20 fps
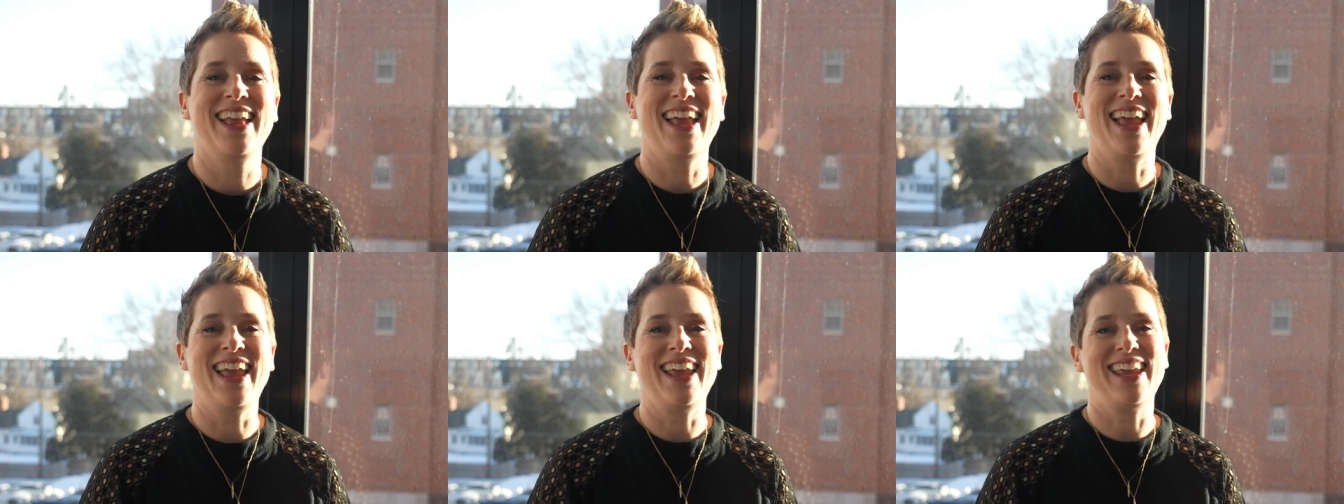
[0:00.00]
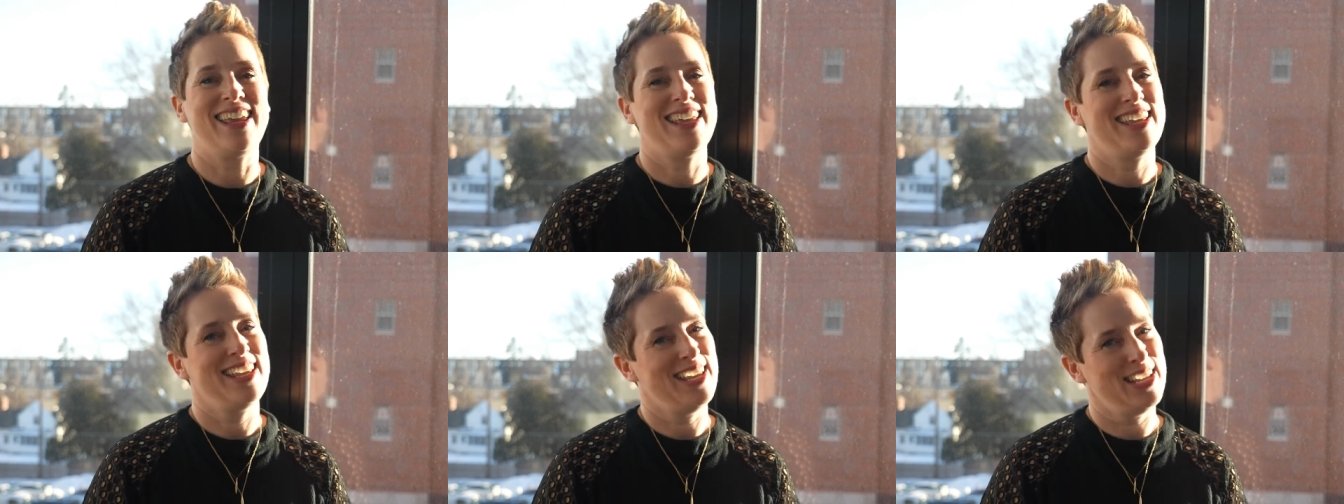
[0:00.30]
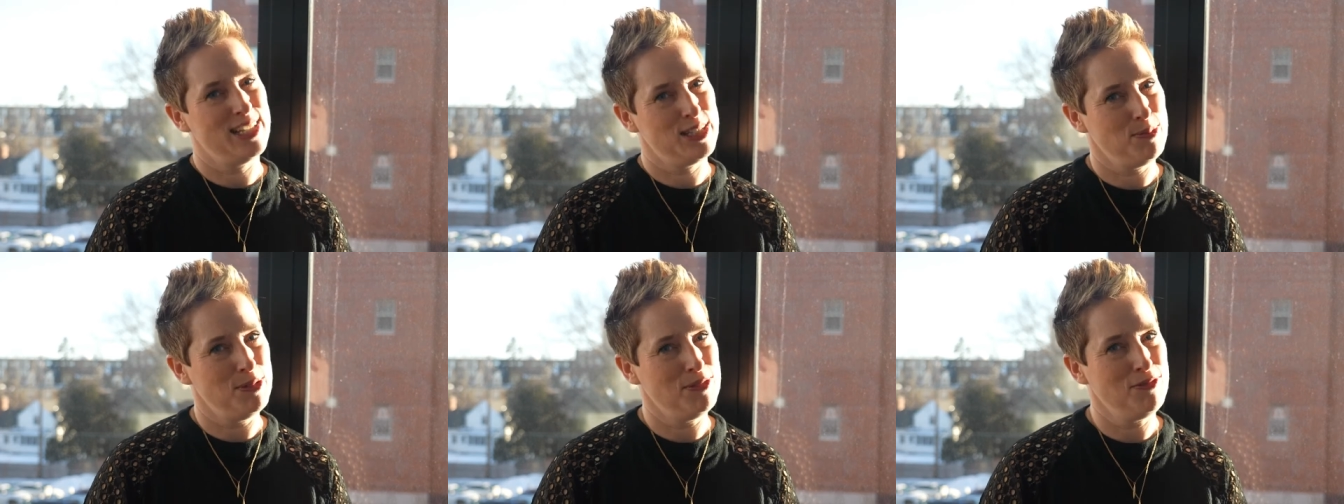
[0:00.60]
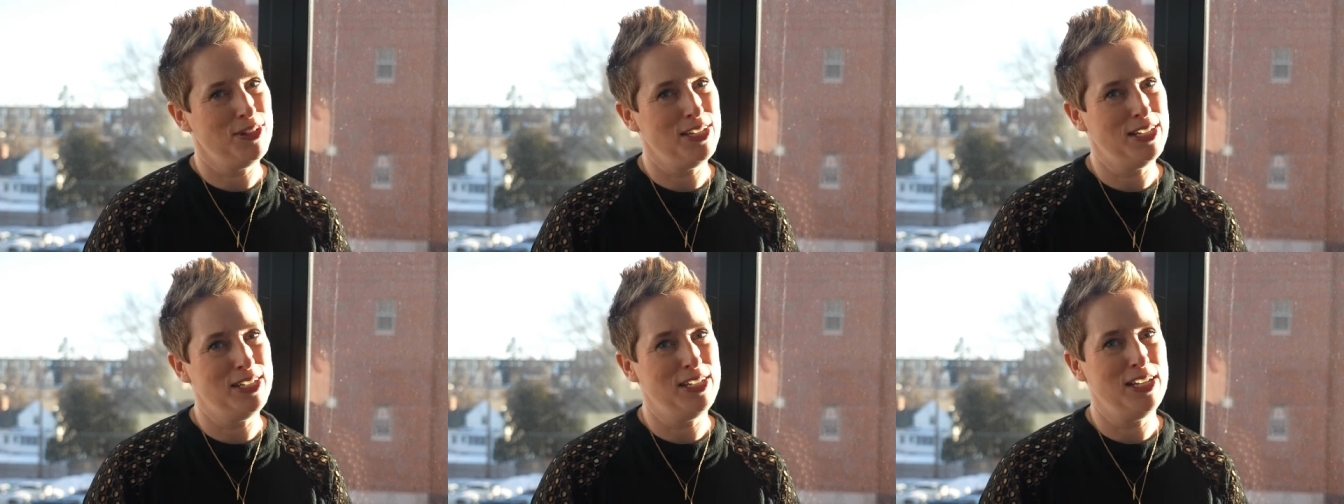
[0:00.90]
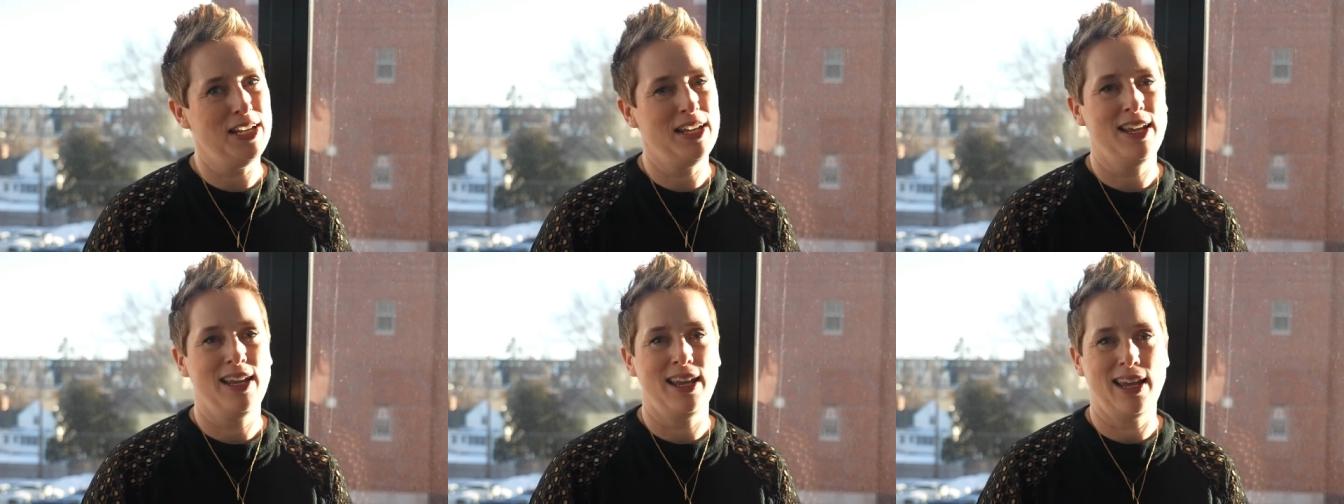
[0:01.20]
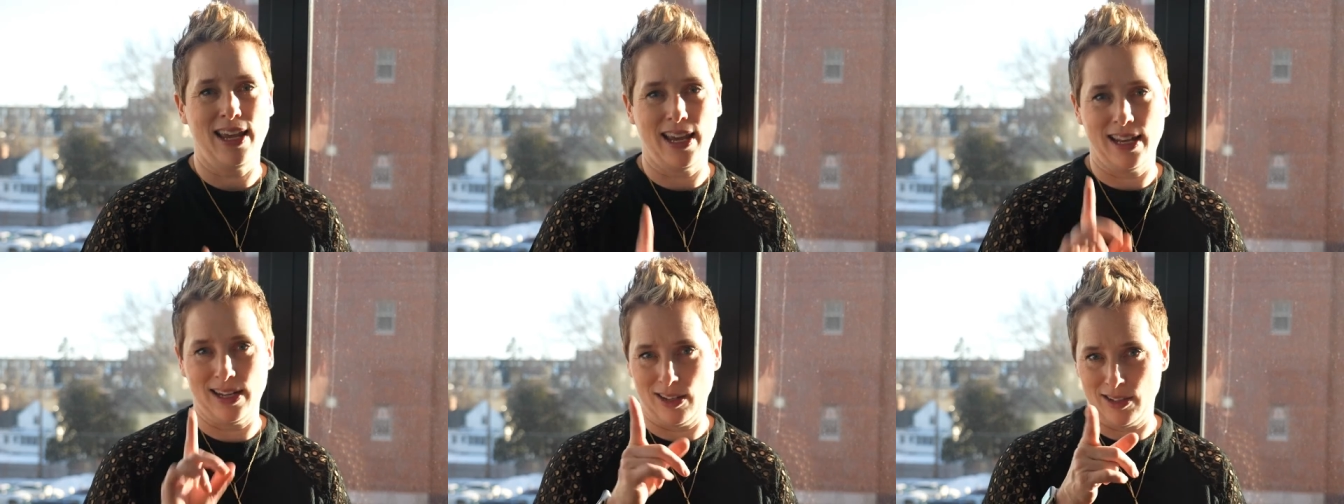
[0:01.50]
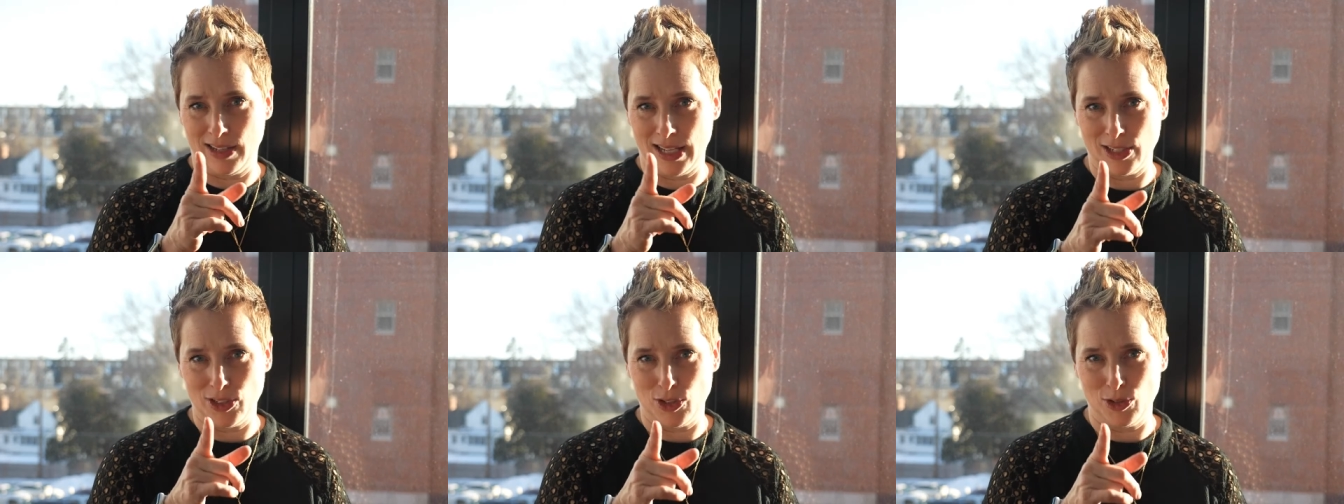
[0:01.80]
Hey, it's been fun, and
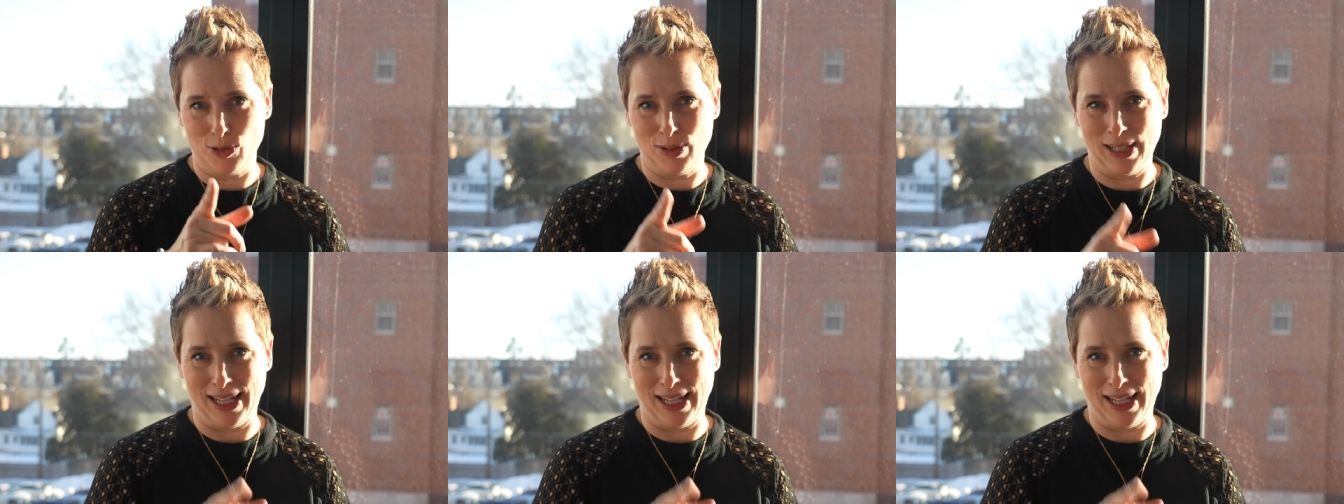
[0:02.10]
I'll catch you